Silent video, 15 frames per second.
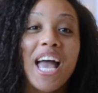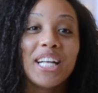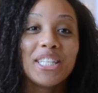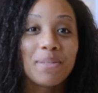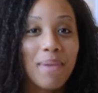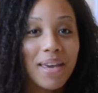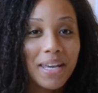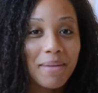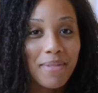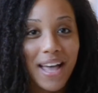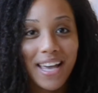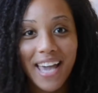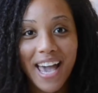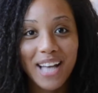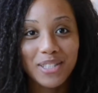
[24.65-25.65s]
Jamaican
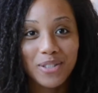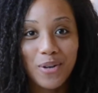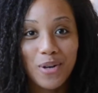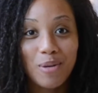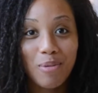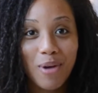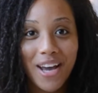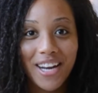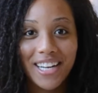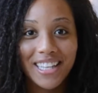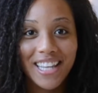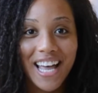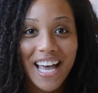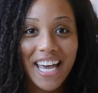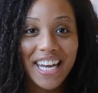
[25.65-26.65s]
Black Castor Oil product
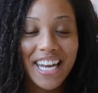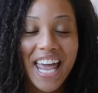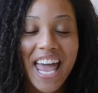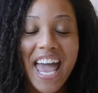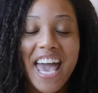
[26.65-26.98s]
line